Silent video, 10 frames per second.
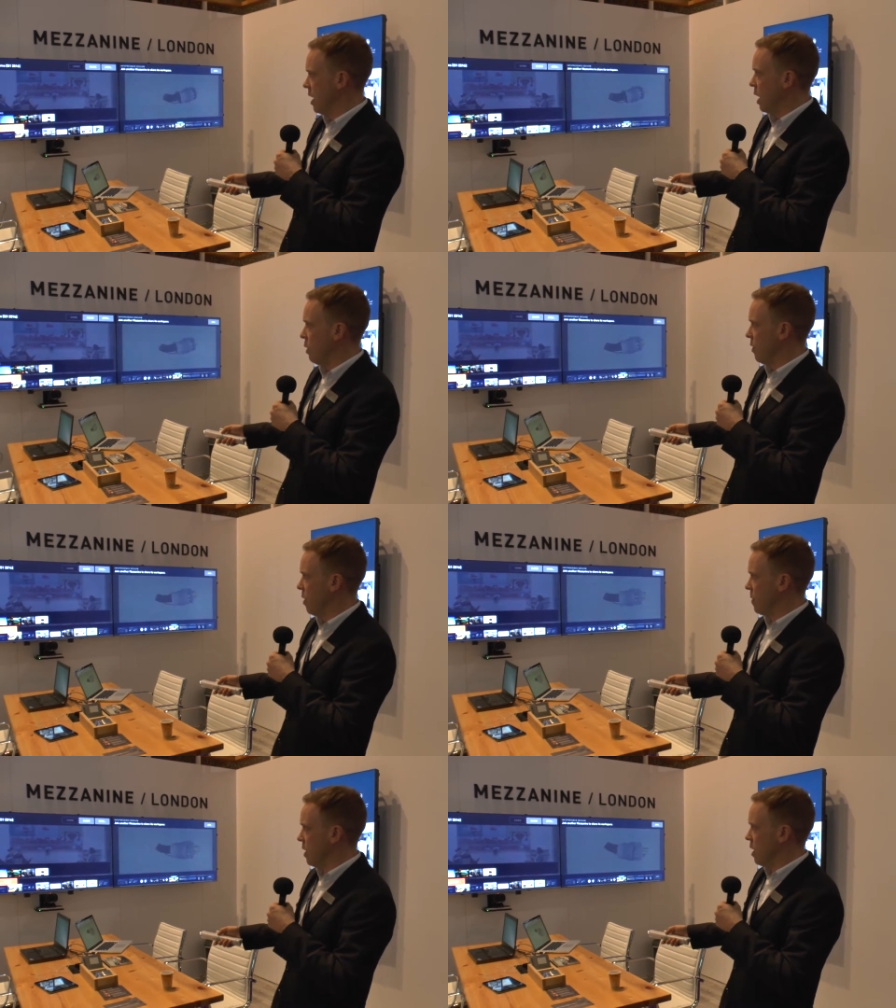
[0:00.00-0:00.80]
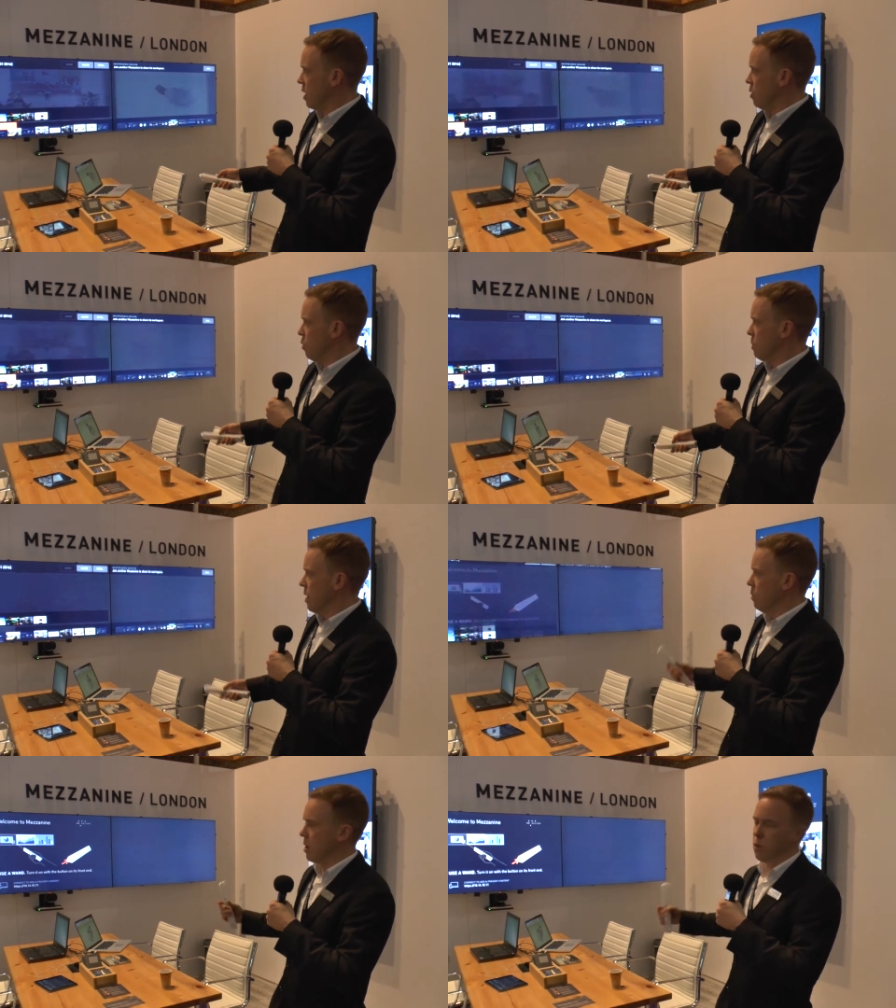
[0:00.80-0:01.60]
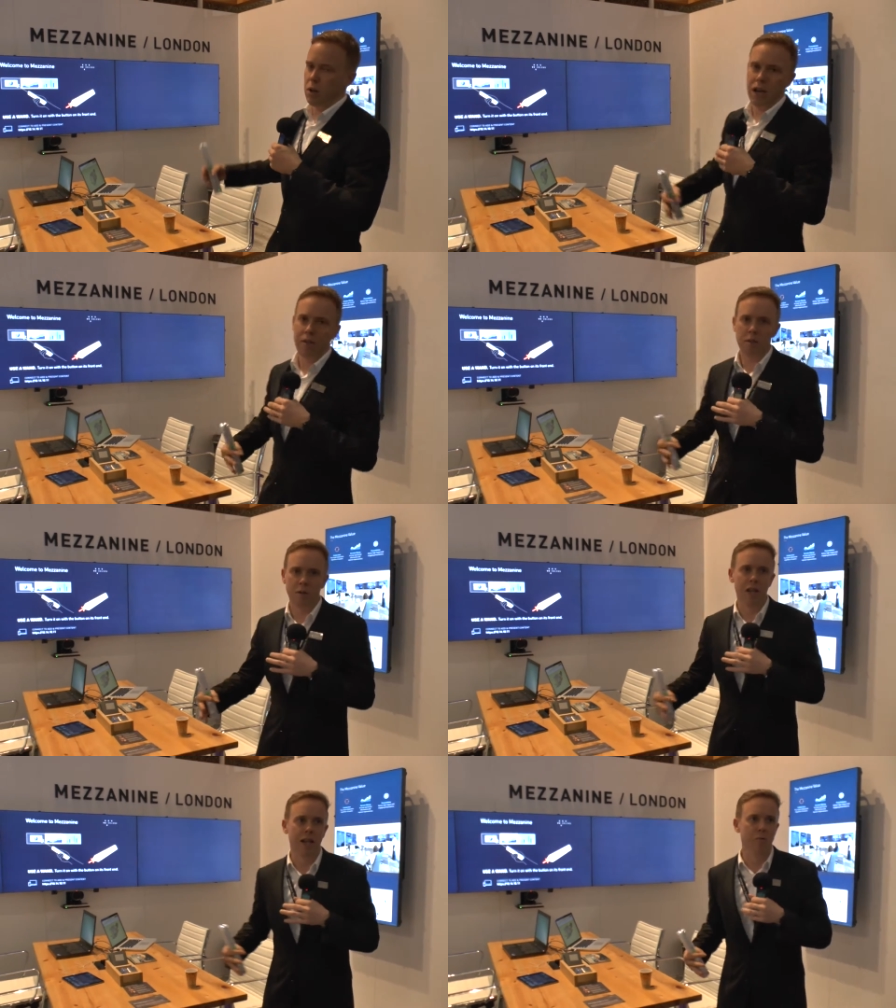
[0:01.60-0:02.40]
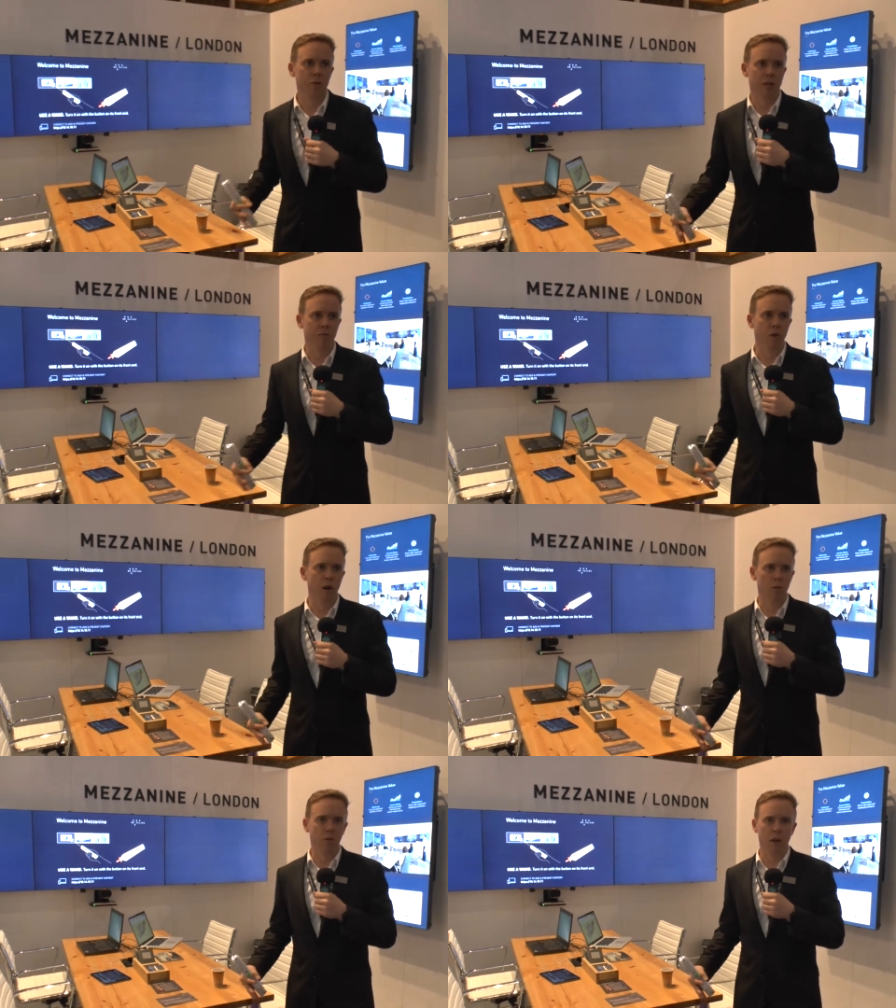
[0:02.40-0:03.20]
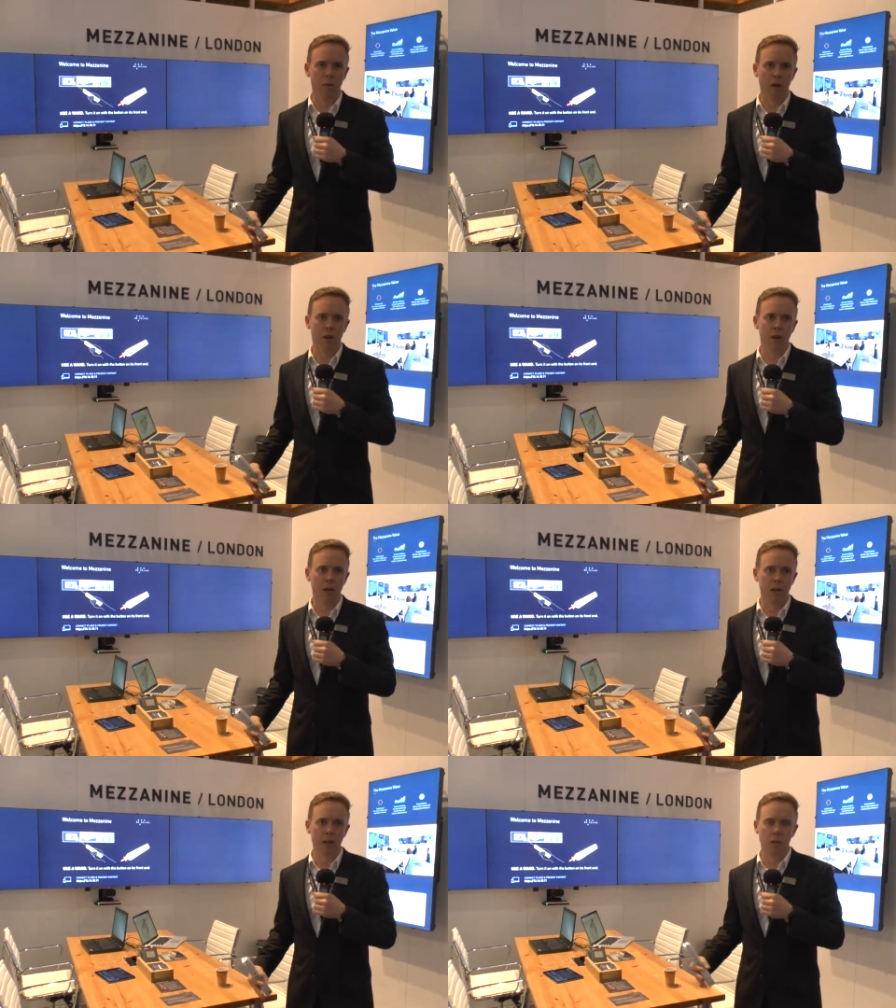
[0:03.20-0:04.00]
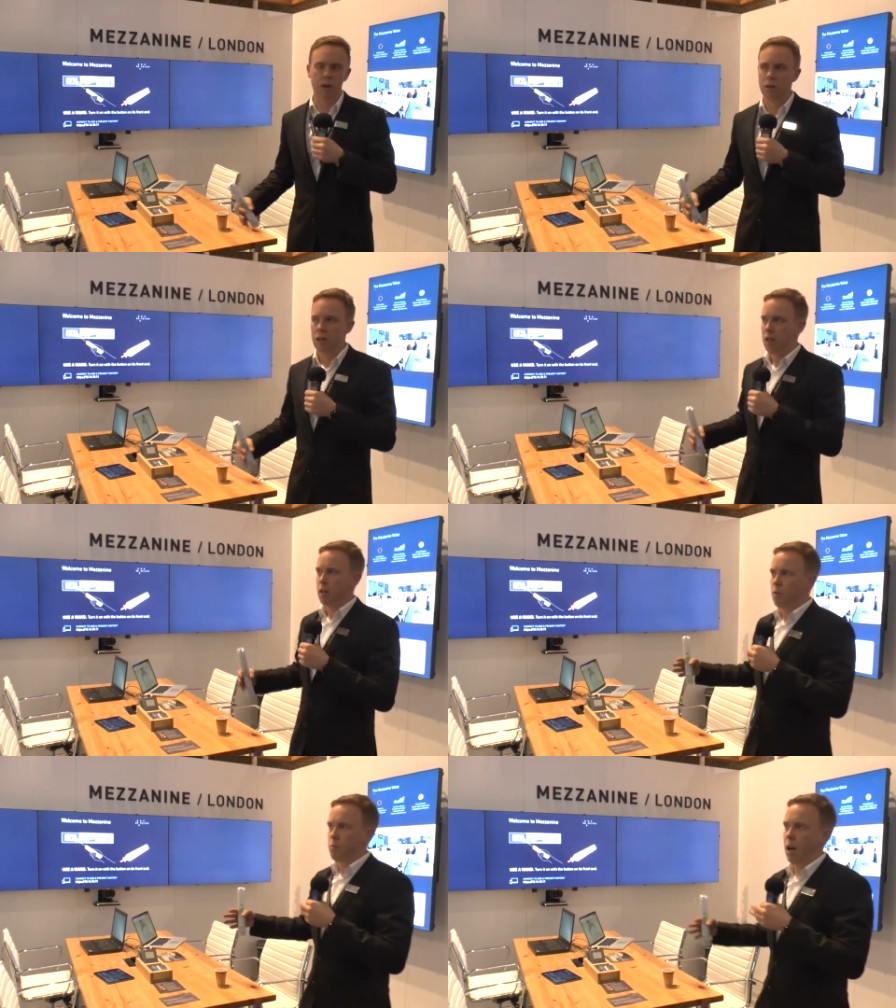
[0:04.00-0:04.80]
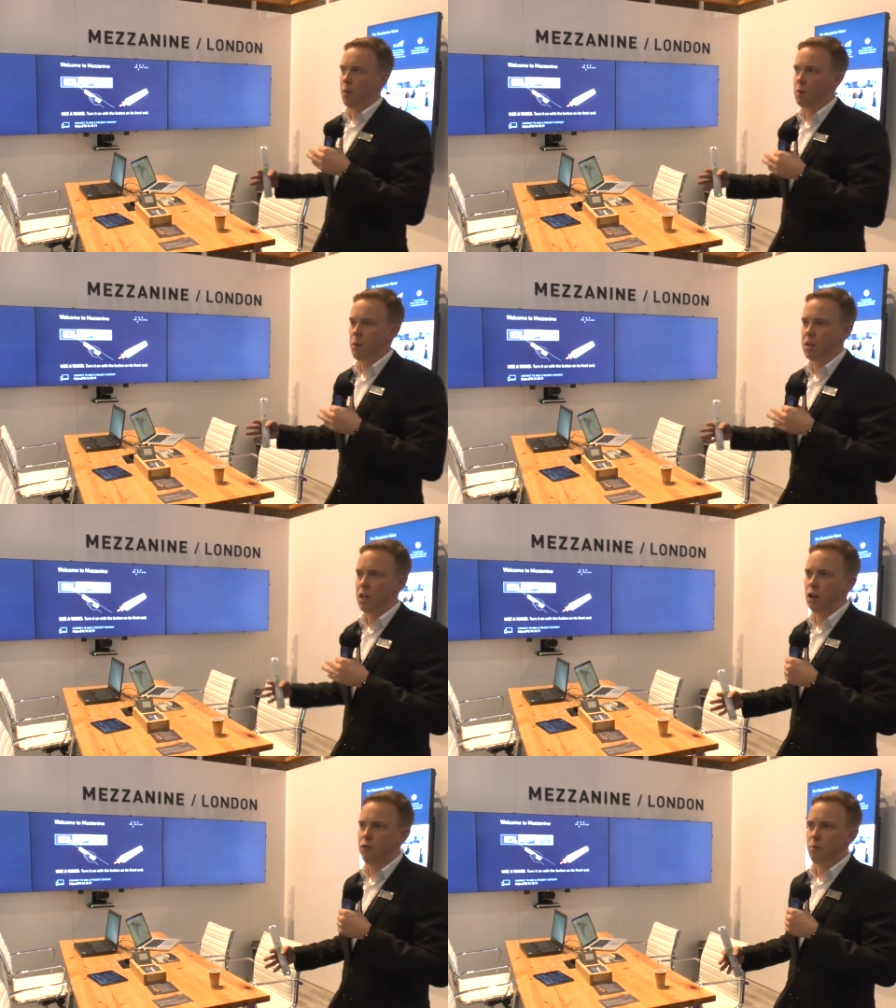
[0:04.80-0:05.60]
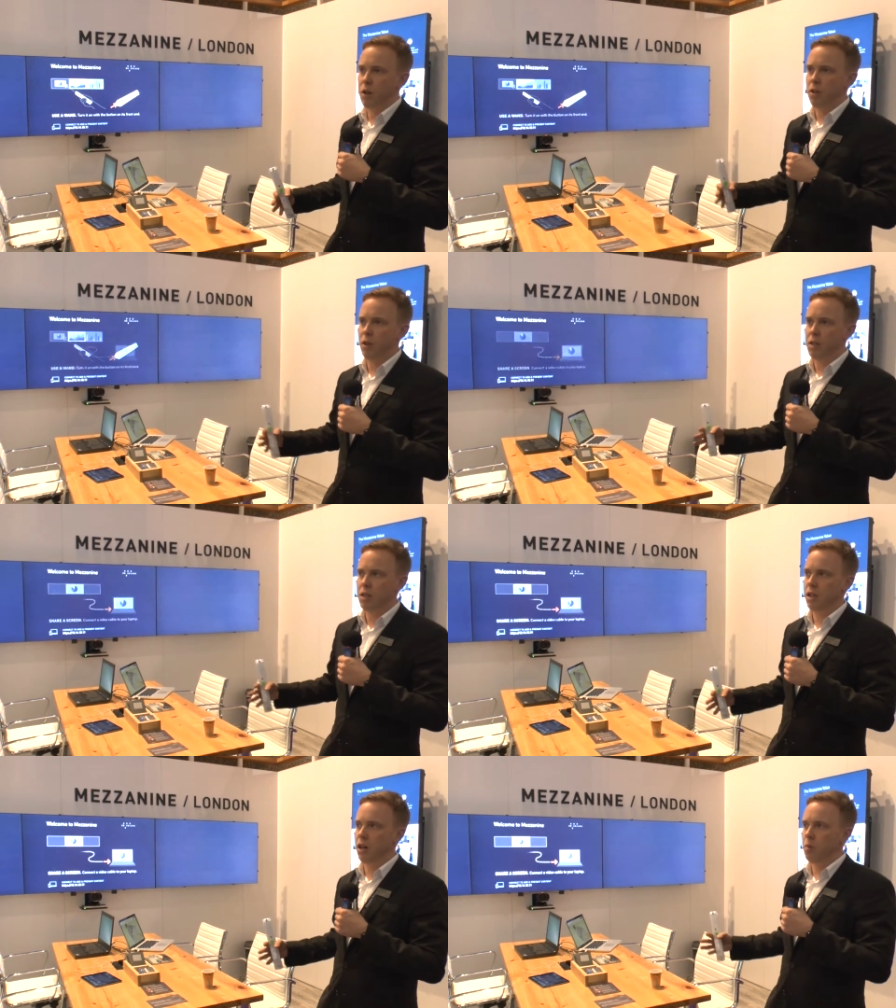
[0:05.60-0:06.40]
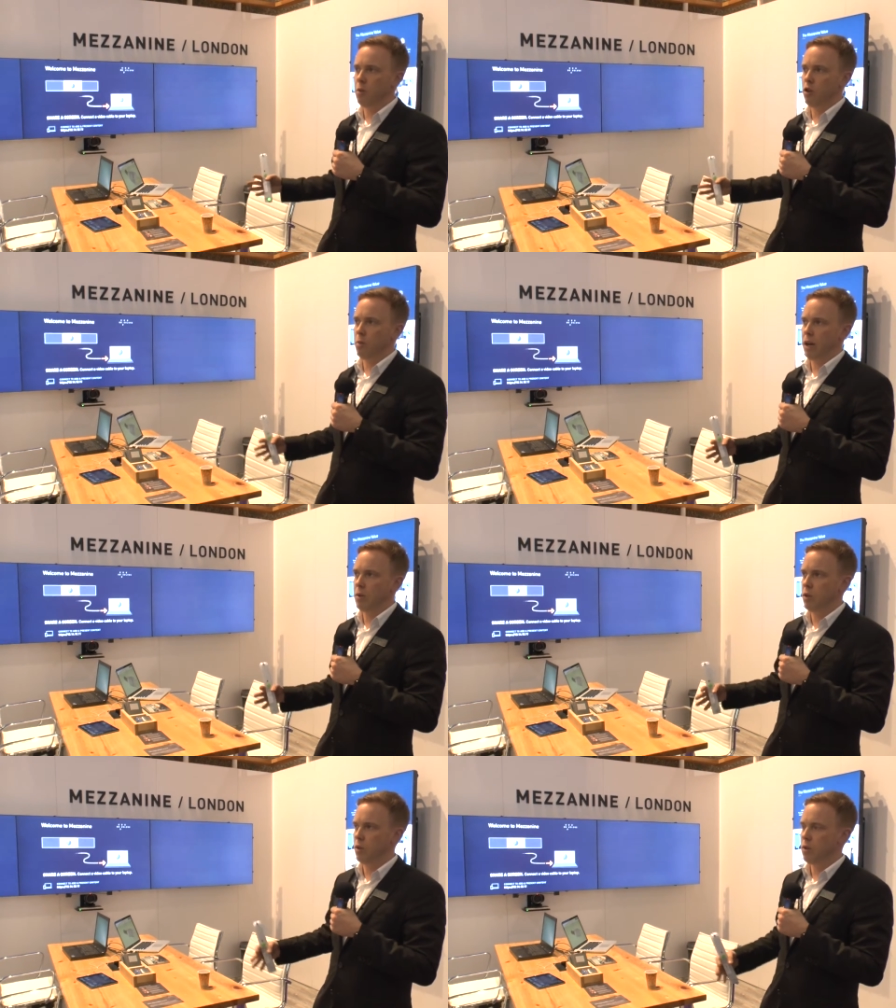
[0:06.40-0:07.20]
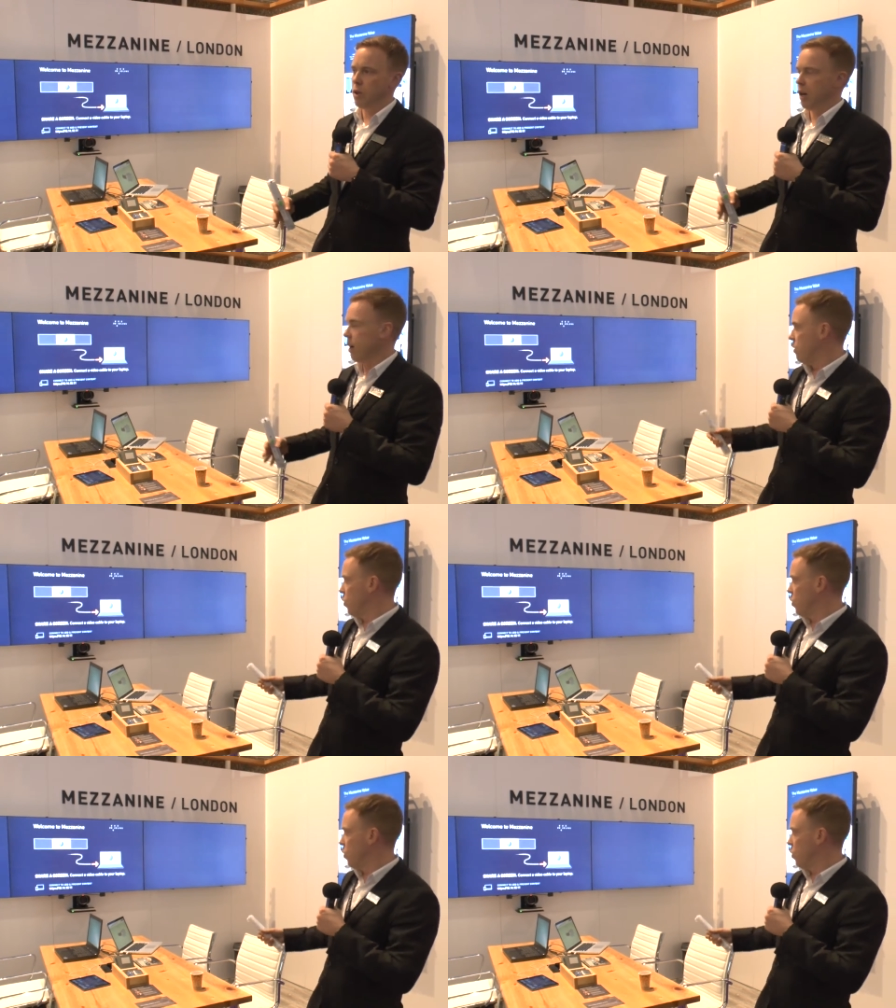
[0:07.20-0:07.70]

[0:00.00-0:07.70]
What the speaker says: However, what about when I want to have some collaborative work with one of my colleagues? Well, perhaps myself and my colleagues at Karma are about to